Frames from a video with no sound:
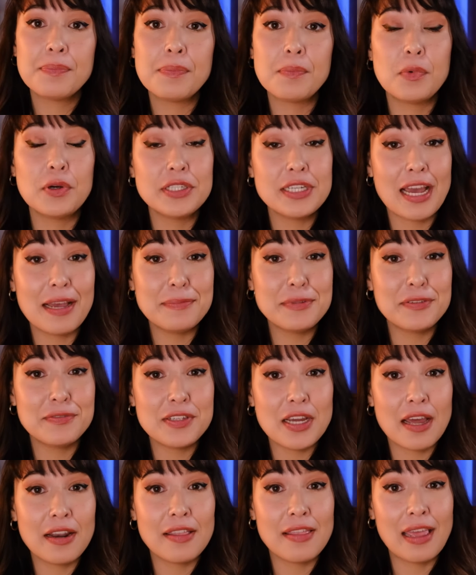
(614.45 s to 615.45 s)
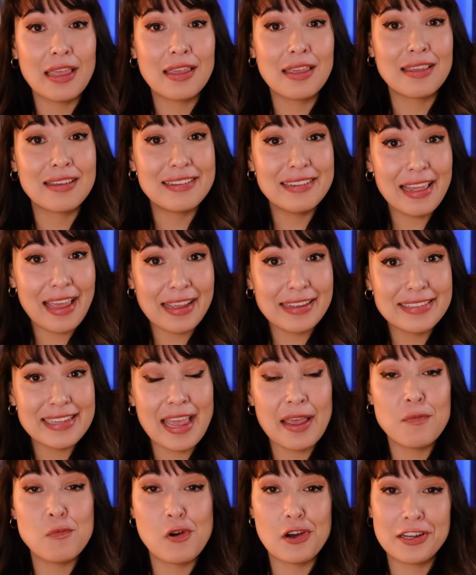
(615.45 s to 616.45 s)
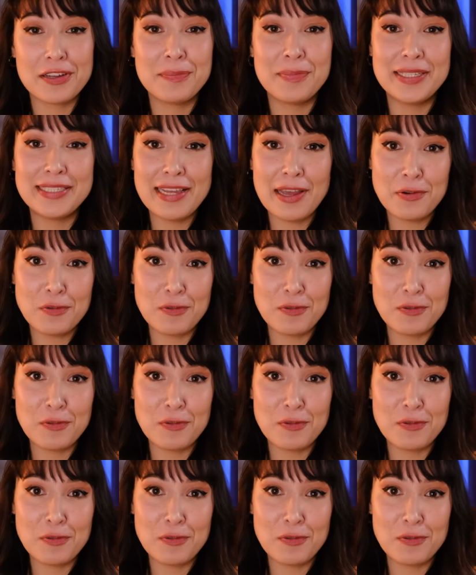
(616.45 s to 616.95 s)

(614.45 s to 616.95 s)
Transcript: what types of data they can collect, and what can be done